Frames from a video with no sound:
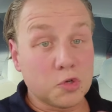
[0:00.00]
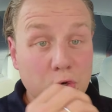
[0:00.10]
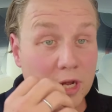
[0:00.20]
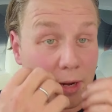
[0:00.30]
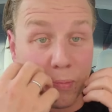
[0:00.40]

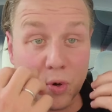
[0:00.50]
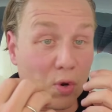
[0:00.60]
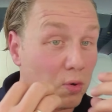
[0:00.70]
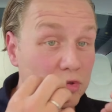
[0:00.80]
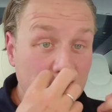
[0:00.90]
should I put
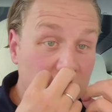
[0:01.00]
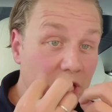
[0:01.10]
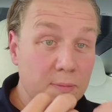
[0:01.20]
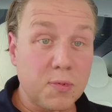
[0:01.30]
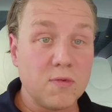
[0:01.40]
also
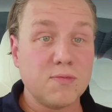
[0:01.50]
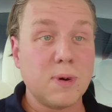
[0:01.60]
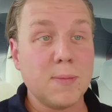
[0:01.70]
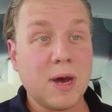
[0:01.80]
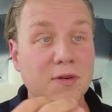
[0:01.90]
tape over
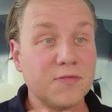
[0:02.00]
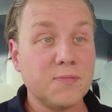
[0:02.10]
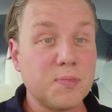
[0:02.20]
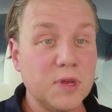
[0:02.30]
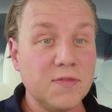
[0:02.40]
my mouth
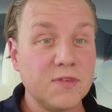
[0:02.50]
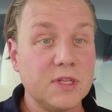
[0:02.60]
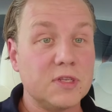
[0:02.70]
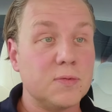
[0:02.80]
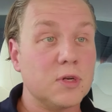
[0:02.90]
and breathe
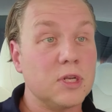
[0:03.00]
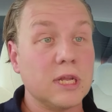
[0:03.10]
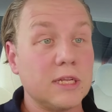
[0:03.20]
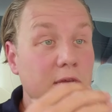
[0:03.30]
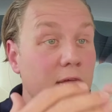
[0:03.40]
in this water
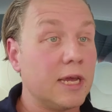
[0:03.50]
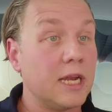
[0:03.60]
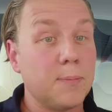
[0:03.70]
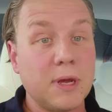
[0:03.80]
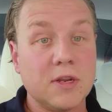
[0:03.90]
that I
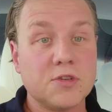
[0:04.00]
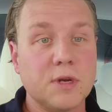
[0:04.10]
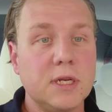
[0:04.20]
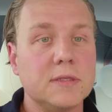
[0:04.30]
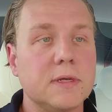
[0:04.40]
get a better
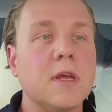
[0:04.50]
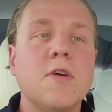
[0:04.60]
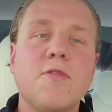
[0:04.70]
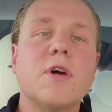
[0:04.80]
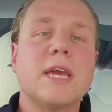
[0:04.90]
training set?
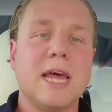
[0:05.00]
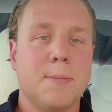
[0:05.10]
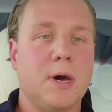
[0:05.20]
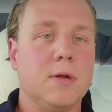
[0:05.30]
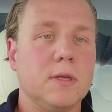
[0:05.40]
Forget
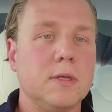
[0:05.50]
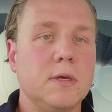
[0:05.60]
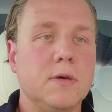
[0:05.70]
about it.